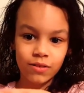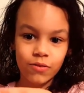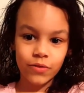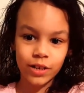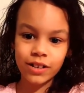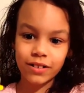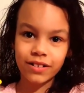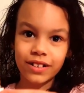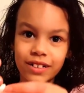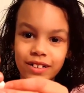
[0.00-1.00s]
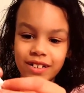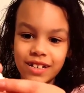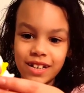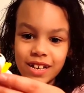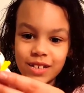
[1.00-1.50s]
over here,
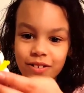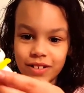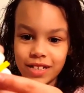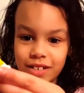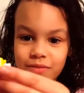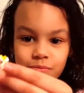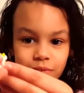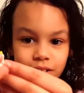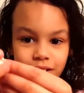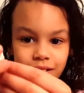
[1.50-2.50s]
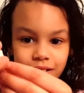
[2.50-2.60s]
so it's different.